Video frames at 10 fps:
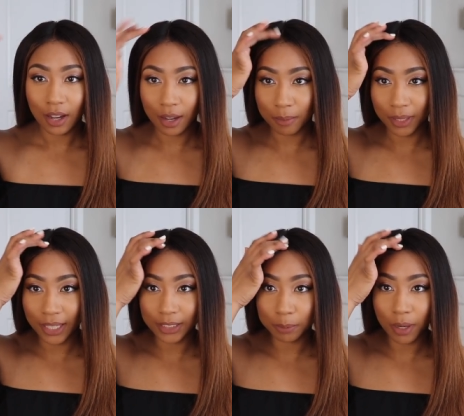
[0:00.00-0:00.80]
Um,
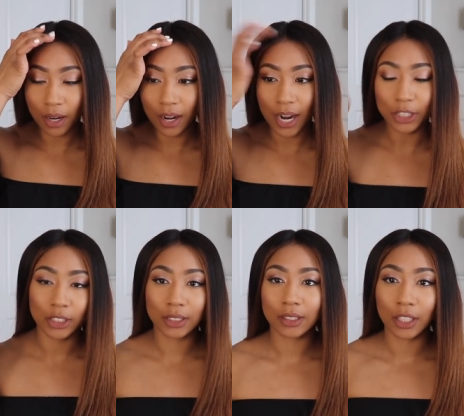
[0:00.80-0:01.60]
lace part. I
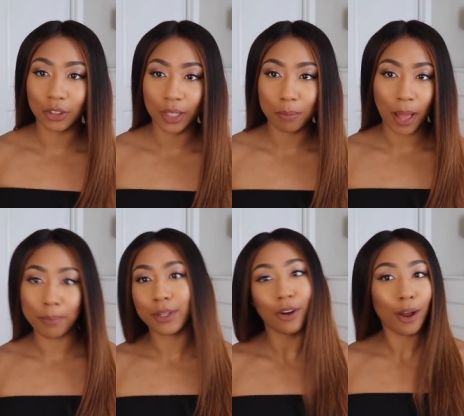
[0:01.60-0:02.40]
just literally
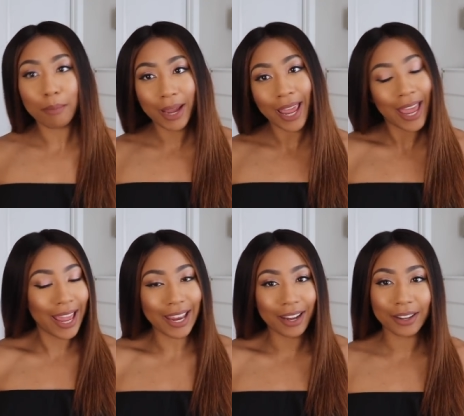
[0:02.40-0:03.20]
plopped it on my
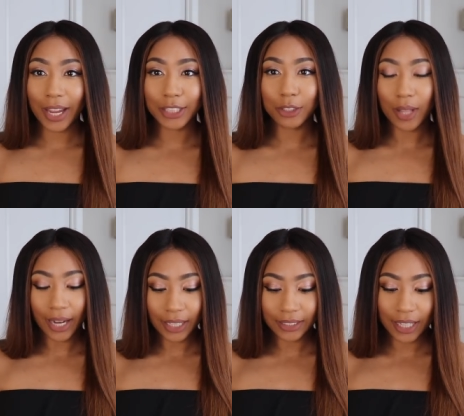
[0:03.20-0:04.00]
head. Okay, so
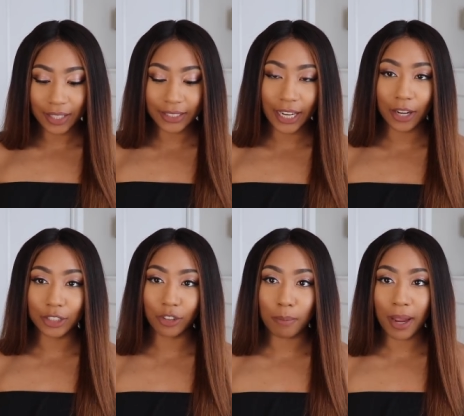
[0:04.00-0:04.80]
like I said, this hair
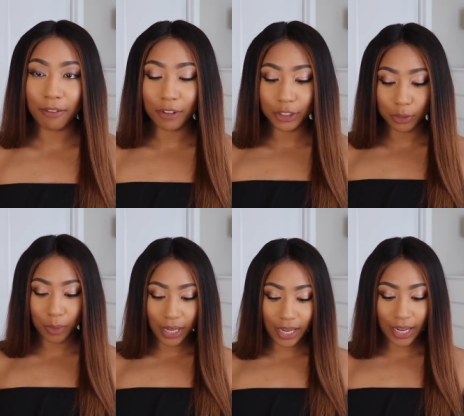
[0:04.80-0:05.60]
is for My First
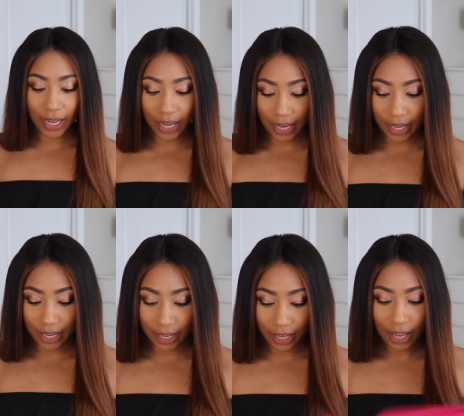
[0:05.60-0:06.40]
Wig,
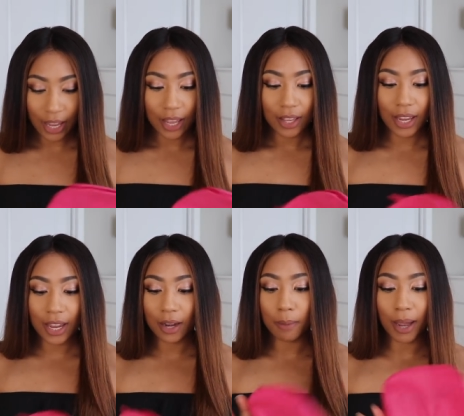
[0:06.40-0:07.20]
and
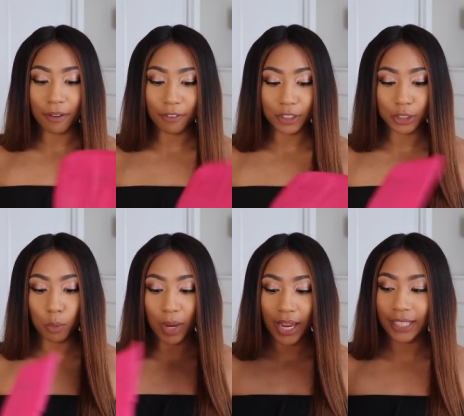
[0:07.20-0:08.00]
in My First
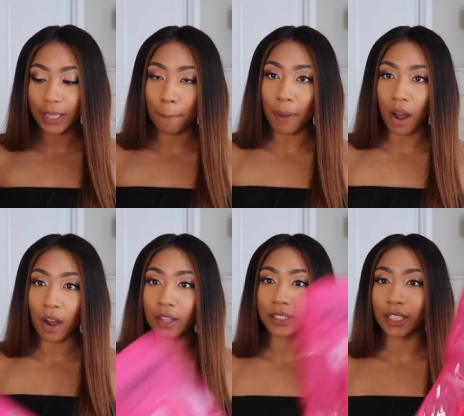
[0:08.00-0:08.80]
Wig's
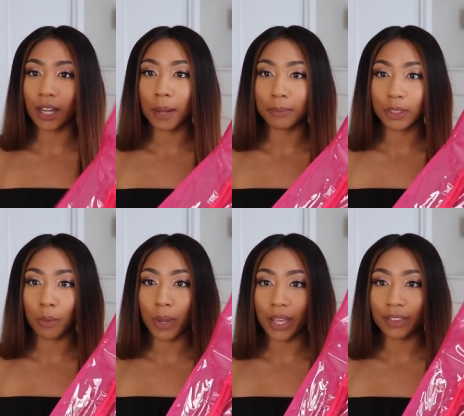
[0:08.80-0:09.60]
box it comes
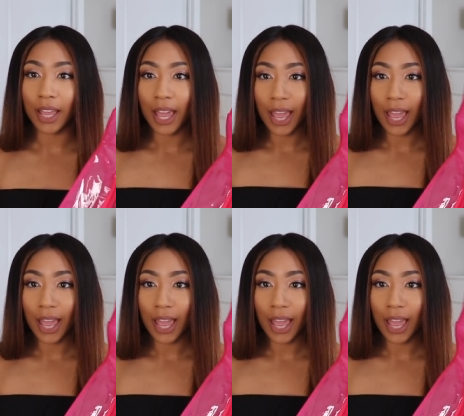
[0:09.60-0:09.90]
with